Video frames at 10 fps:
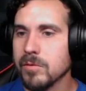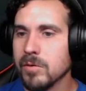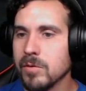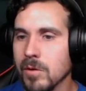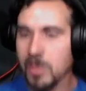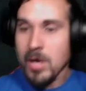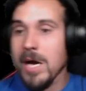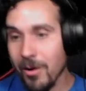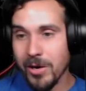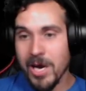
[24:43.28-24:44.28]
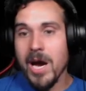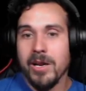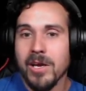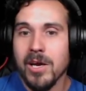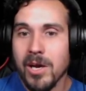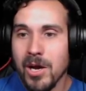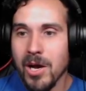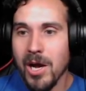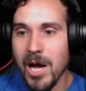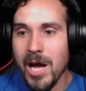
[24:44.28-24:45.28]
Oh, God! Ah!
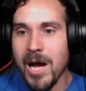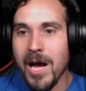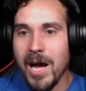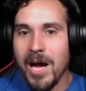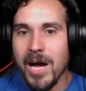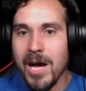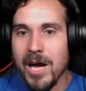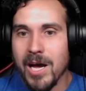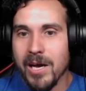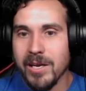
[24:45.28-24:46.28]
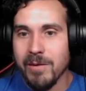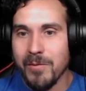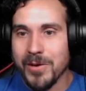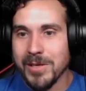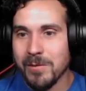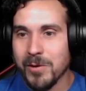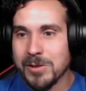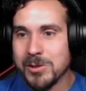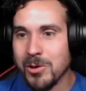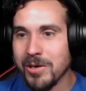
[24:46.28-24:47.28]
Oh, I never forget the flush
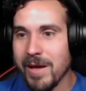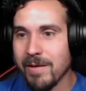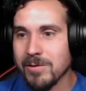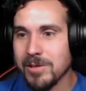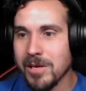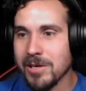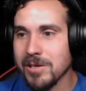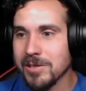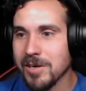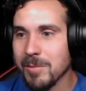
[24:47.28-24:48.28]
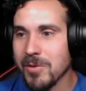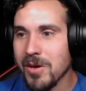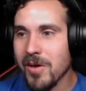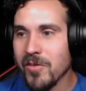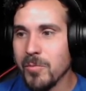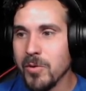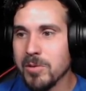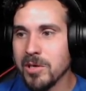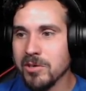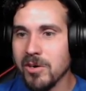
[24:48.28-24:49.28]
toilet after you taking a dump. The poop
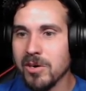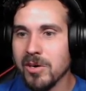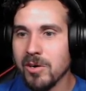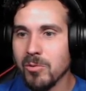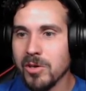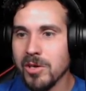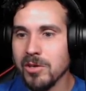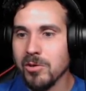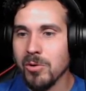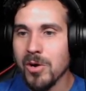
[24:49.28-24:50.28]
killer will get you.